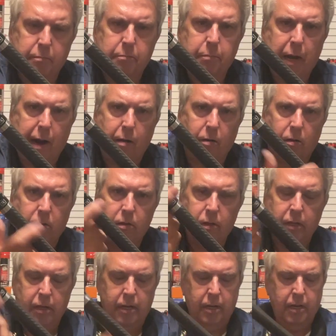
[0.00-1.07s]
barrel.
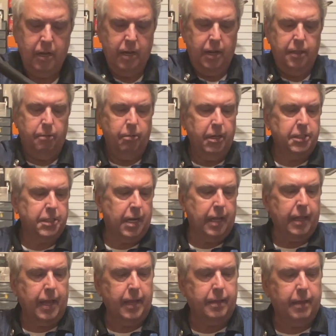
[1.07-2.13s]
And the reason I
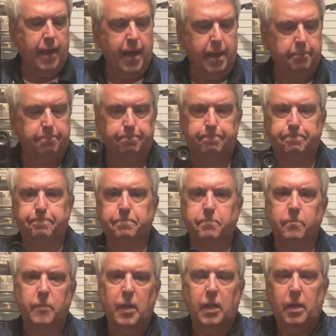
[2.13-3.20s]
like that,
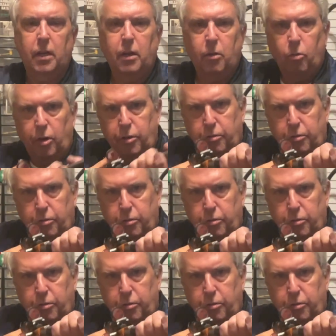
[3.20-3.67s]
when you